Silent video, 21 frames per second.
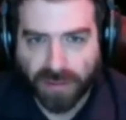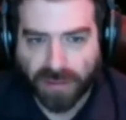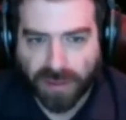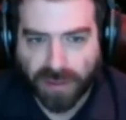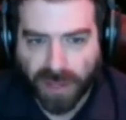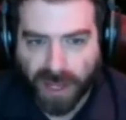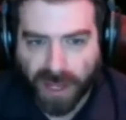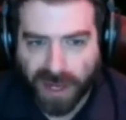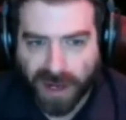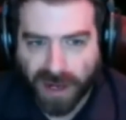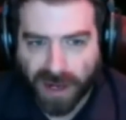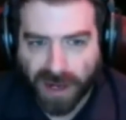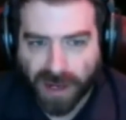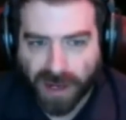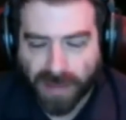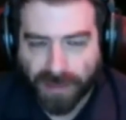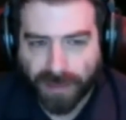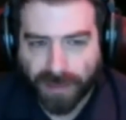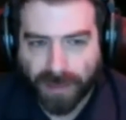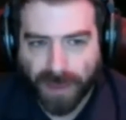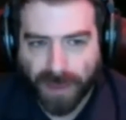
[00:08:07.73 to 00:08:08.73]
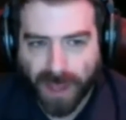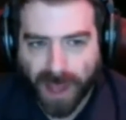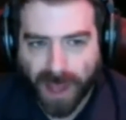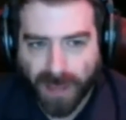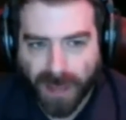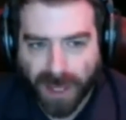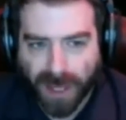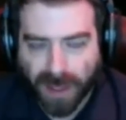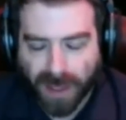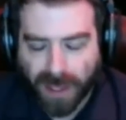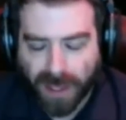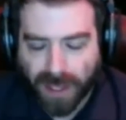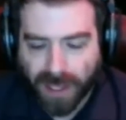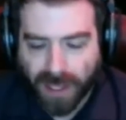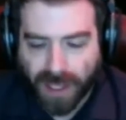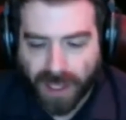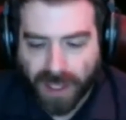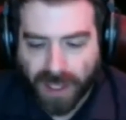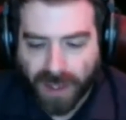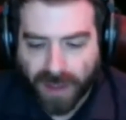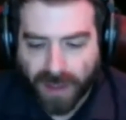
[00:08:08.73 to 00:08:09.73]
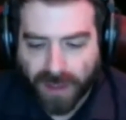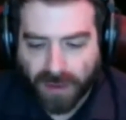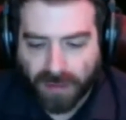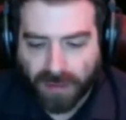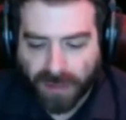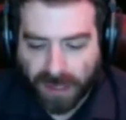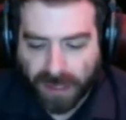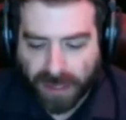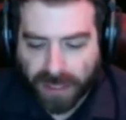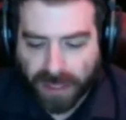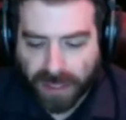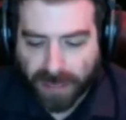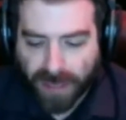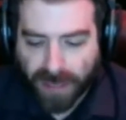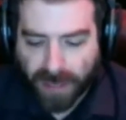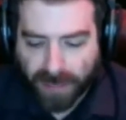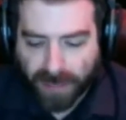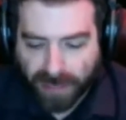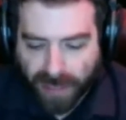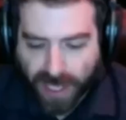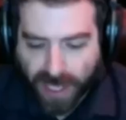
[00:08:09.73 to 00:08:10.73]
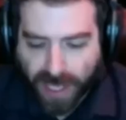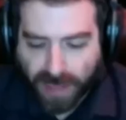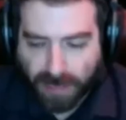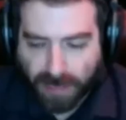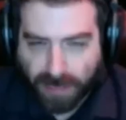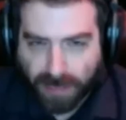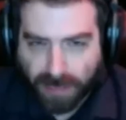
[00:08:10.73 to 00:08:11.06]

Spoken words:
And I mean, there's a clip I play